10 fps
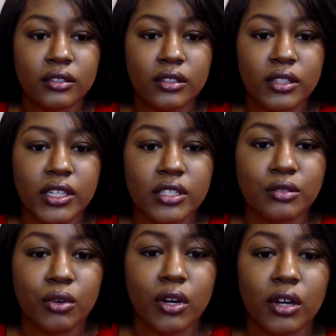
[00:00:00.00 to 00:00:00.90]
These
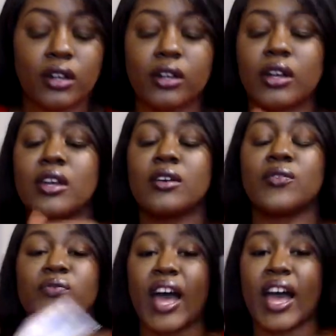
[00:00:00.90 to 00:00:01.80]
were
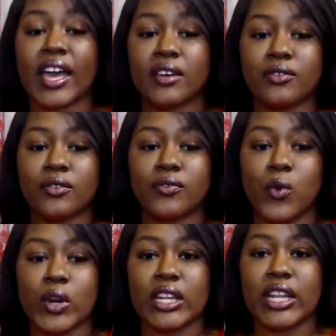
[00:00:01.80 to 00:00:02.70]

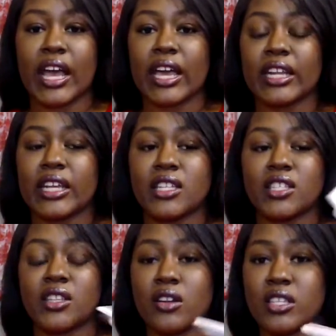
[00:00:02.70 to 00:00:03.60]
$5.49, and it's
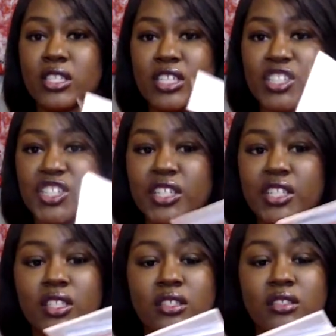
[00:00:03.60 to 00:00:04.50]
36
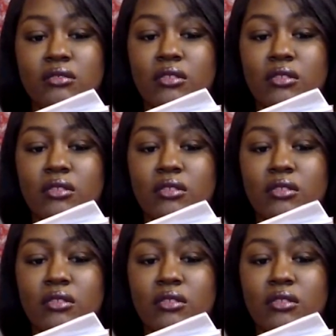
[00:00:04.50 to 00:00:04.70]
sheets,